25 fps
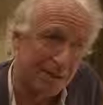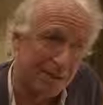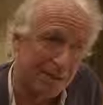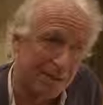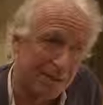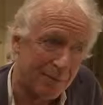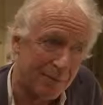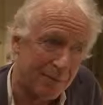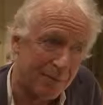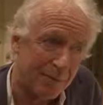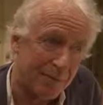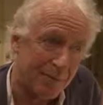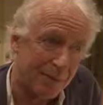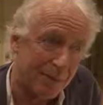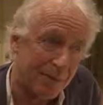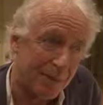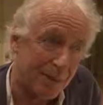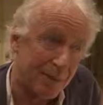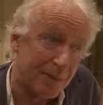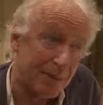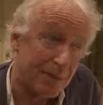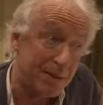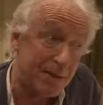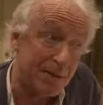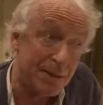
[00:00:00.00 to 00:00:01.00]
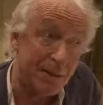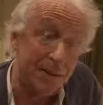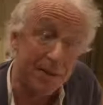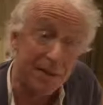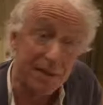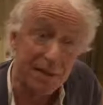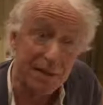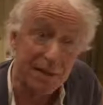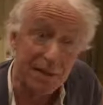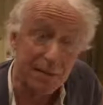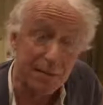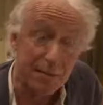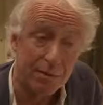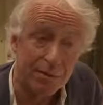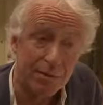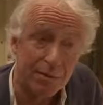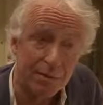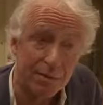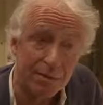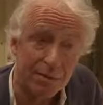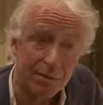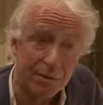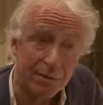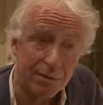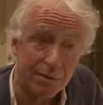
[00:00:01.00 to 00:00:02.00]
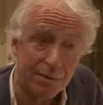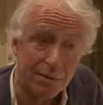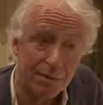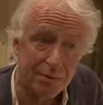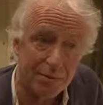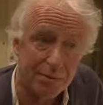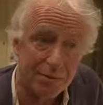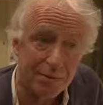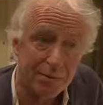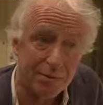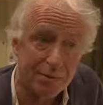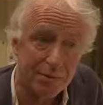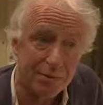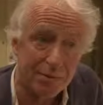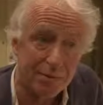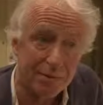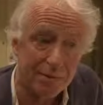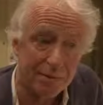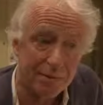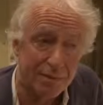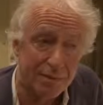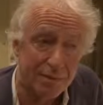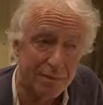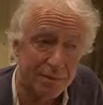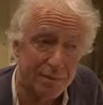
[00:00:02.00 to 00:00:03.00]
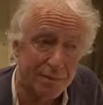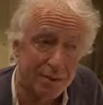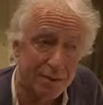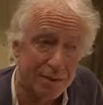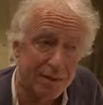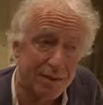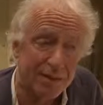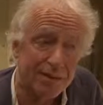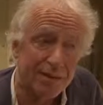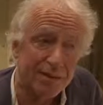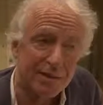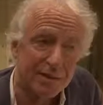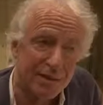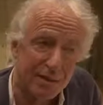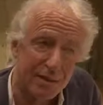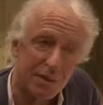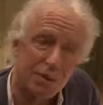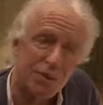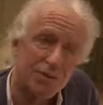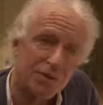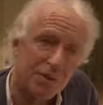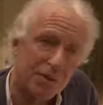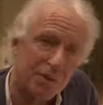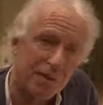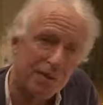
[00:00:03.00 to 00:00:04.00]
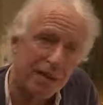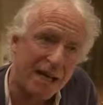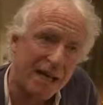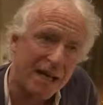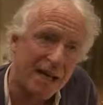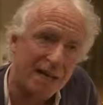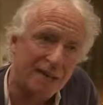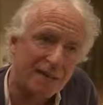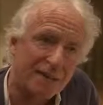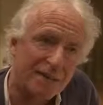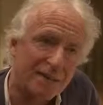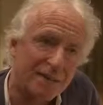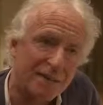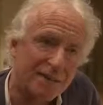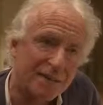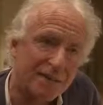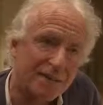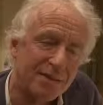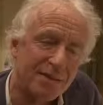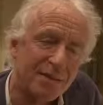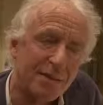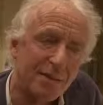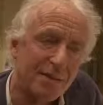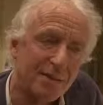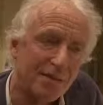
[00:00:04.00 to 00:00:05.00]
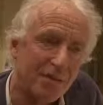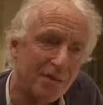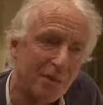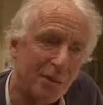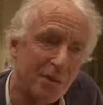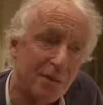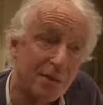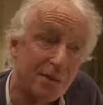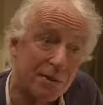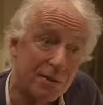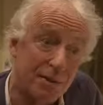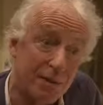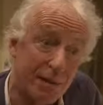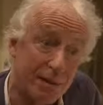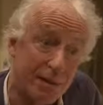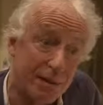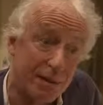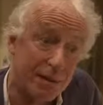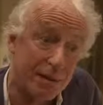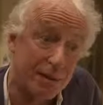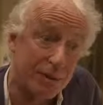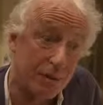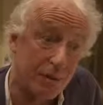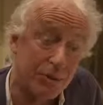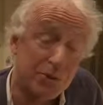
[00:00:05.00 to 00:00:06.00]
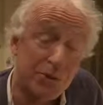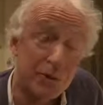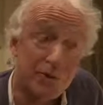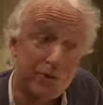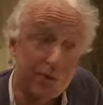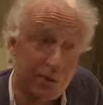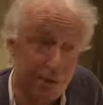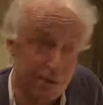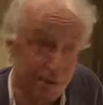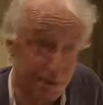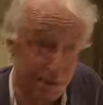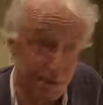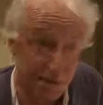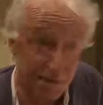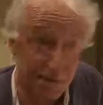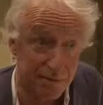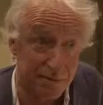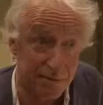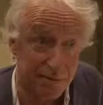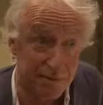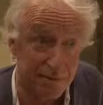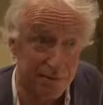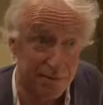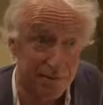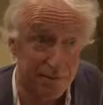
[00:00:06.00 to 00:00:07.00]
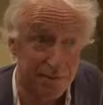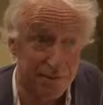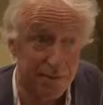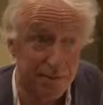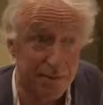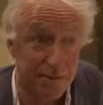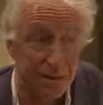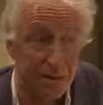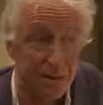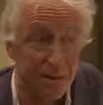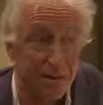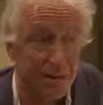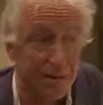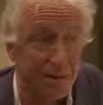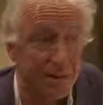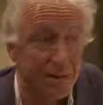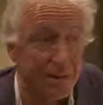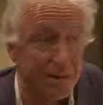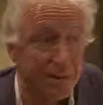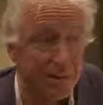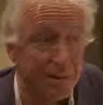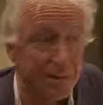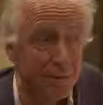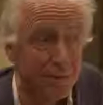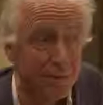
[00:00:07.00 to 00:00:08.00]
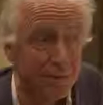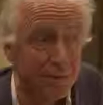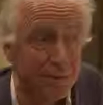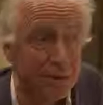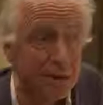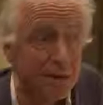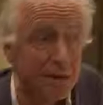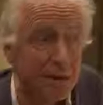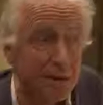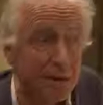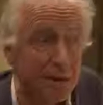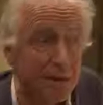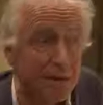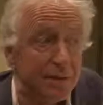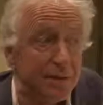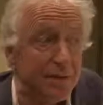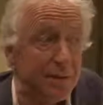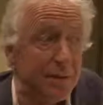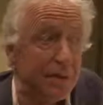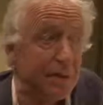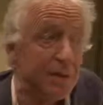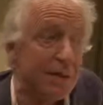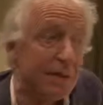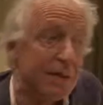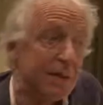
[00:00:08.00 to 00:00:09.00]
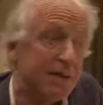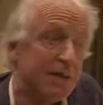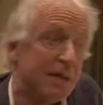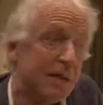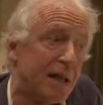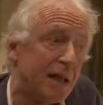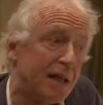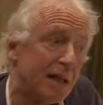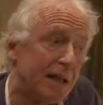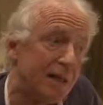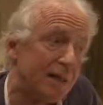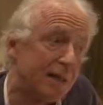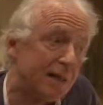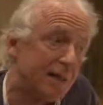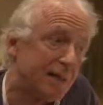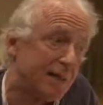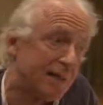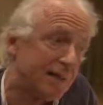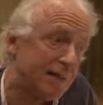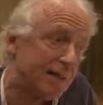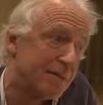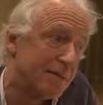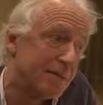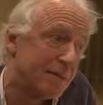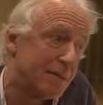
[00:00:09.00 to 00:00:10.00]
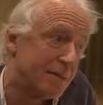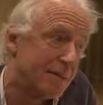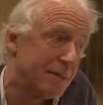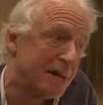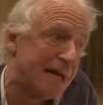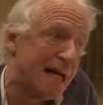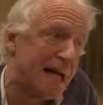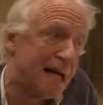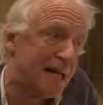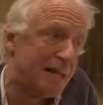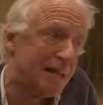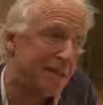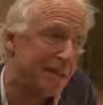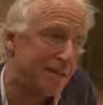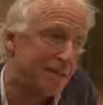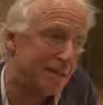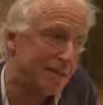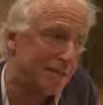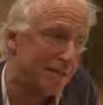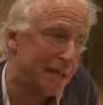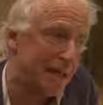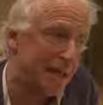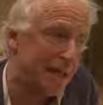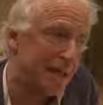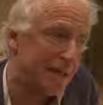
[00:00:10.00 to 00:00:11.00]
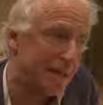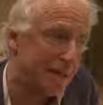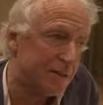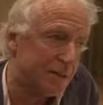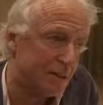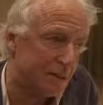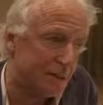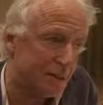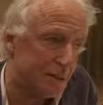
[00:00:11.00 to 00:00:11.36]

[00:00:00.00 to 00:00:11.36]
I mean, Dichterliebe, for example, is so full of hate and self-mockery. It's also full of love. But, things like im Rhein, im heiligen